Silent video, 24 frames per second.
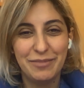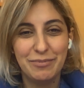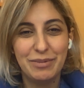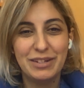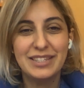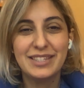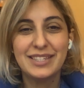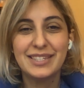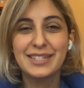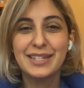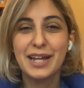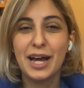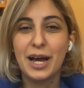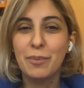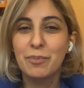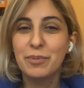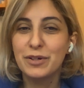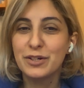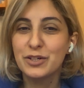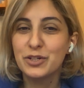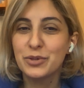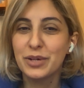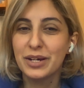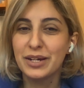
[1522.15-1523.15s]
But stop
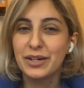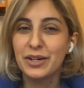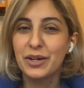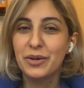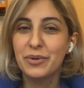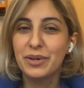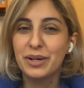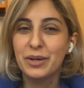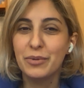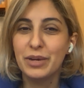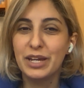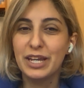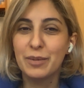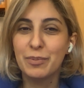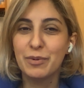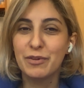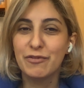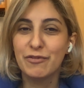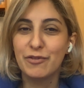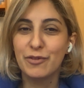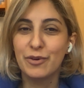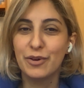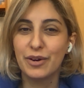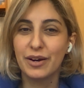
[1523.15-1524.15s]
your tretinoin a week
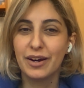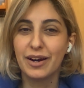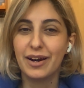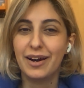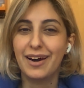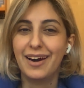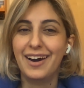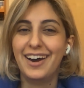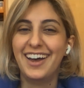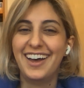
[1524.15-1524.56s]
before.